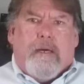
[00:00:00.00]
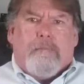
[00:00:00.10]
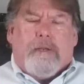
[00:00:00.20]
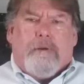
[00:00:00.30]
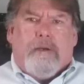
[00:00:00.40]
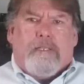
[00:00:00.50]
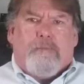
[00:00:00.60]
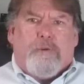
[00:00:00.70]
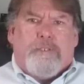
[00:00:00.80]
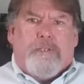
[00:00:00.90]
I'm Larry
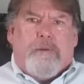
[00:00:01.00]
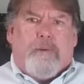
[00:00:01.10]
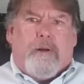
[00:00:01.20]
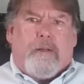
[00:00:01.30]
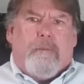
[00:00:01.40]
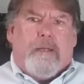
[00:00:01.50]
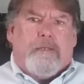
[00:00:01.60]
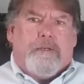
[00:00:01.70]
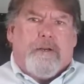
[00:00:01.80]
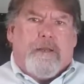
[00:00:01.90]
Osborne, Senior Product
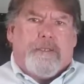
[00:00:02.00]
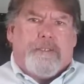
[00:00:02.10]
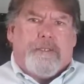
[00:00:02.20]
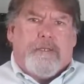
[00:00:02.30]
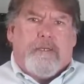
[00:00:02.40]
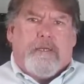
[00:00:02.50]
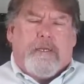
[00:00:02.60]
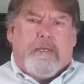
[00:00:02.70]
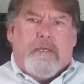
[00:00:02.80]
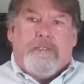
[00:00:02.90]
Manager at Asset
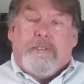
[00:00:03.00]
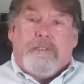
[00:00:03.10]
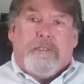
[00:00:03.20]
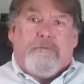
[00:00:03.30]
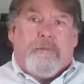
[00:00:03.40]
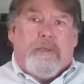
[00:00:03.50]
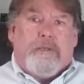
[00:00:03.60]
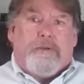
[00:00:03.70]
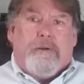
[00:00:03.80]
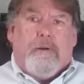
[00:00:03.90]
Intertech. As you can tell from the
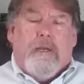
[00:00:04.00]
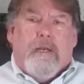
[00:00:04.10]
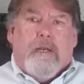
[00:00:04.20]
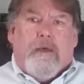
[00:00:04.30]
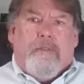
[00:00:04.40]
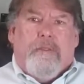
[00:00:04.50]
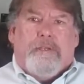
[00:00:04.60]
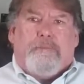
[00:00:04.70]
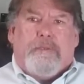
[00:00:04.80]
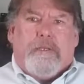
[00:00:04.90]
intro, this
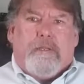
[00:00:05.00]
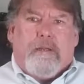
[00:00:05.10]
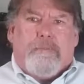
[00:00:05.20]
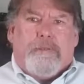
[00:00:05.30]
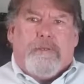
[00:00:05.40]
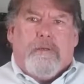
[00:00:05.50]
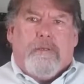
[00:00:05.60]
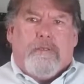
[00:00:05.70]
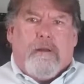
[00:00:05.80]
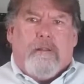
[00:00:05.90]
particular episode
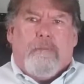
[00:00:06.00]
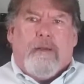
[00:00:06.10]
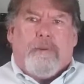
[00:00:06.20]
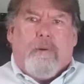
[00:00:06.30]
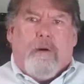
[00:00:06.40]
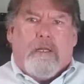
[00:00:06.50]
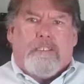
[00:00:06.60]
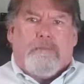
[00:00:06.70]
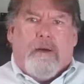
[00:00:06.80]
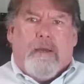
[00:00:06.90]
is all about the Quad S
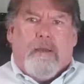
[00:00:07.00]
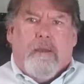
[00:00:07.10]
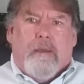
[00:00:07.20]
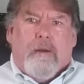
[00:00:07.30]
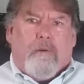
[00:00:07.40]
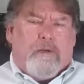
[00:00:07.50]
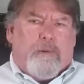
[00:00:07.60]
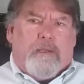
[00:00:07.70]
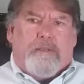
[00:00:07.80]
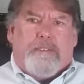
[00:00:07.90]
P I. We're going to
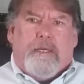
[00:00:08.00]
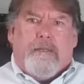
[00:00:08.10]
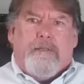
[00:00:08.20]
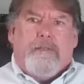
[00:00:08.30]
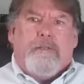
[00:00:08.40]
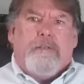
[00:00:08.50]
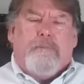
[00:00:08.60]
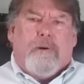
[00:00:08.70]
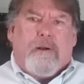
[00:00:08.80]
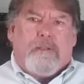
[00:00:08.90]
break this down into two
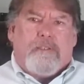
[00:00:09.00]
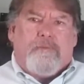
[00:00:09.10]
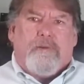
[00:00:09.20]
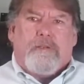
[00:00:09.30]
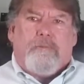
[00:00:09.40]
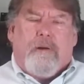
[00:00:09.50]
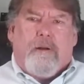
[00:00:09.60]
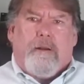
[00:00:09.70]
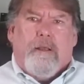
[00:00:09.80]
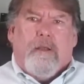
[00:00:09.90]
parts. The first
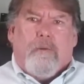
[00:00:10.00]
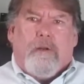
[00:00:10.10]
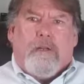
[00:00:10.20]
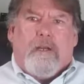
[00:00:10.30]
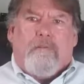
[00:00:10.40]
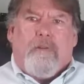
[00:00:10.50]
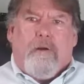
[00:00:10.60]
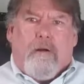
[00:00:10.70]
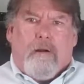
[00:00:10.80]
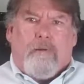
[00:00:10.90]
part, we're going to cover the
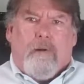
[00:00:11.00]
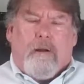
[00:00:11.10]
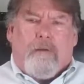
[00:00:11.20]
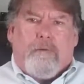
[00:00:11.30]
hardware.